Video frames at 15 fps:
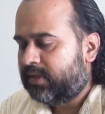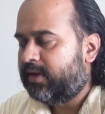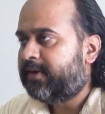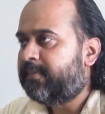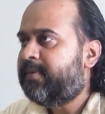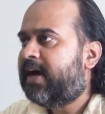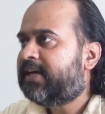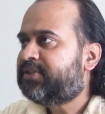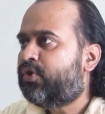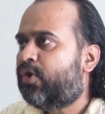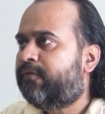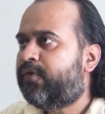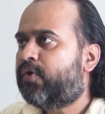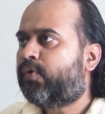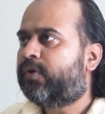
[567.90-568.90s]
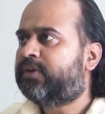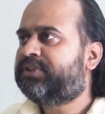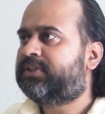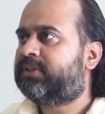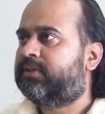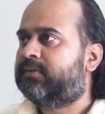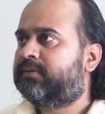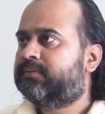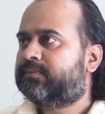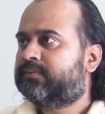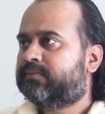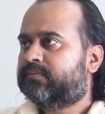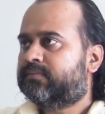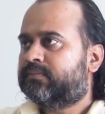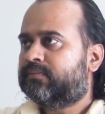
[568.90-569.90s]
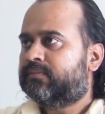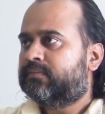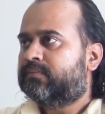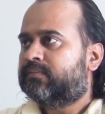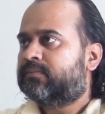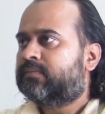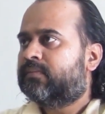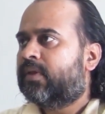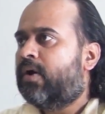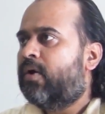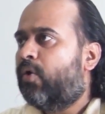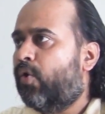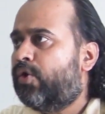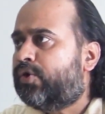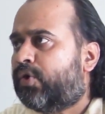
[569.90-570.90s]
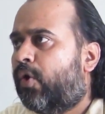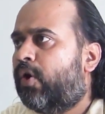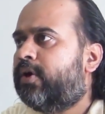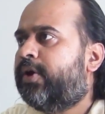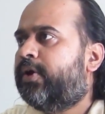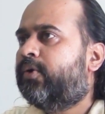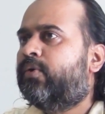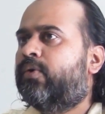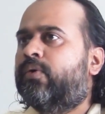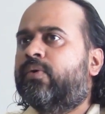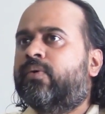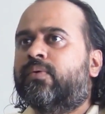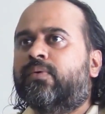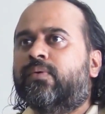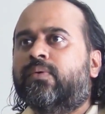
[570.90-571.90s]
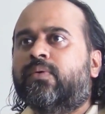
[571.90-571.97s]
Let me ask you a few questions. Who told you